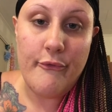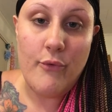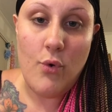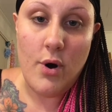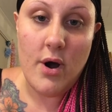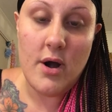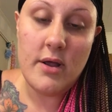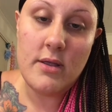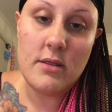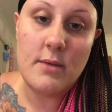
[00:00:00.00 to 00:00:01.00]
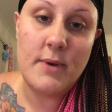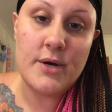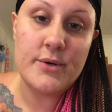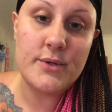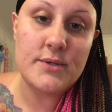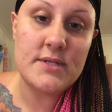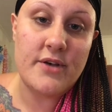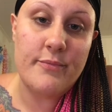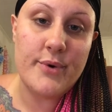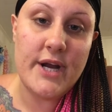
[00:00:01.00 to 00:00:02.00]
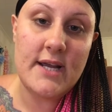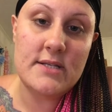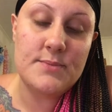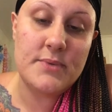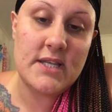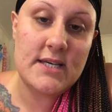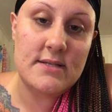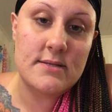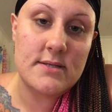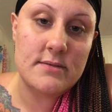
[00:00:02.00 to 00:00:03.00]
for the bundles of braids, please